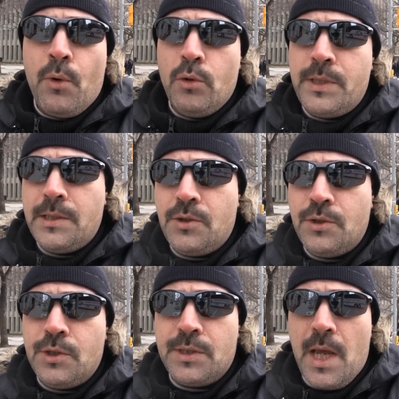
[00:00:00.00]

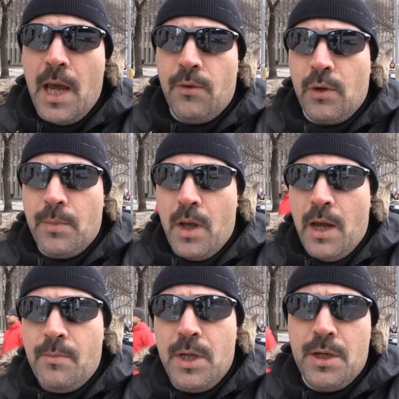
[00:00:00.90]
protesters just gathering
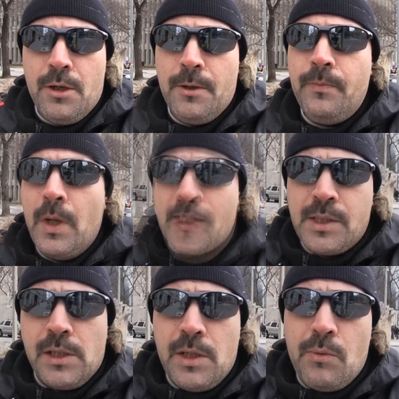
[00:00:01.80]
behind me here.
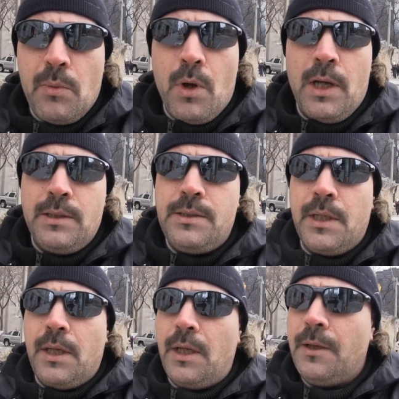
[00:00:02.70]
Basically, we want
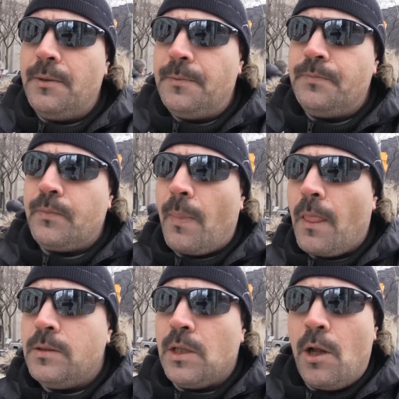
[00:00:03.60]
to
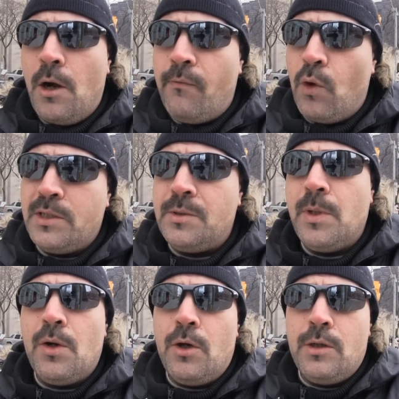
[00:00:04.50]
let our voices
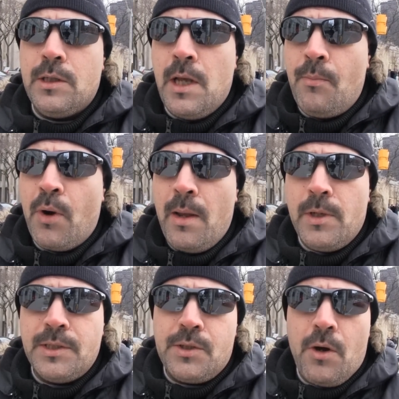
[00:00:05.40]
be heard, to let Prime
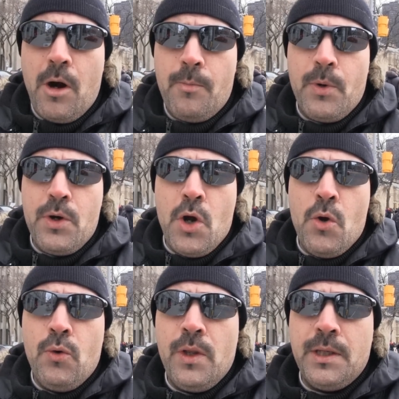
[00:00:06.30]
Minister Harper
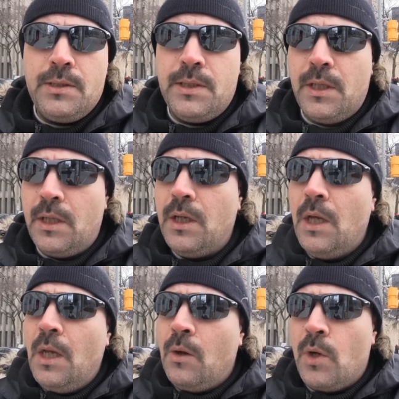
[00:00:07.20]
know that
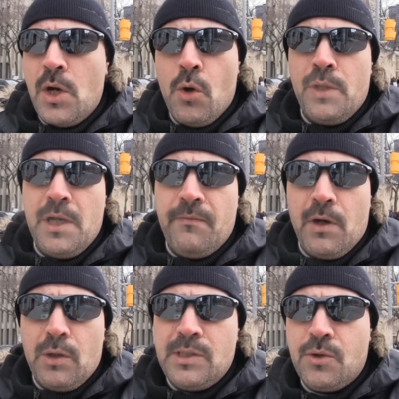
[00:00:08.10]
we know that he
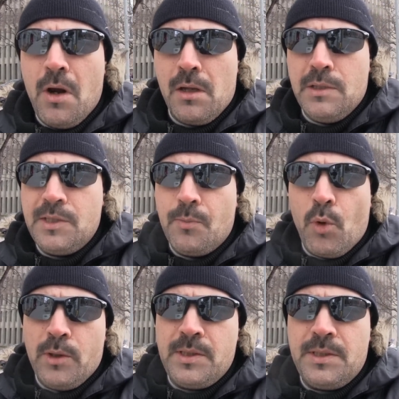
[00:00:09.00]
very strongly
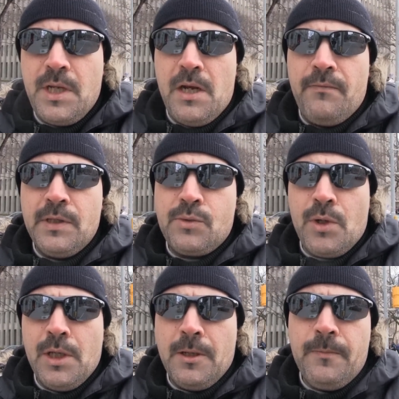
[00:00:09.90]
supports the State of
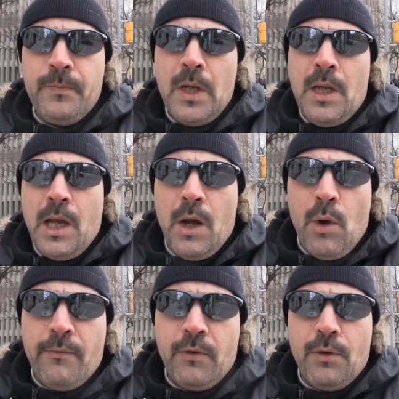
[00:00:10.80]
Israel.
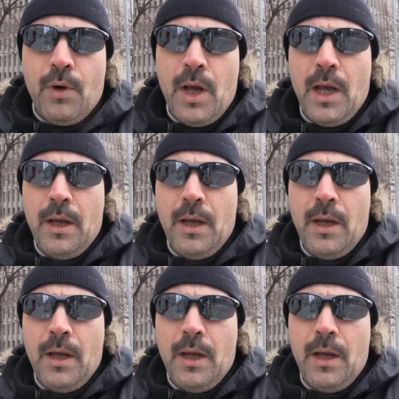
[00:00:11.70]
However,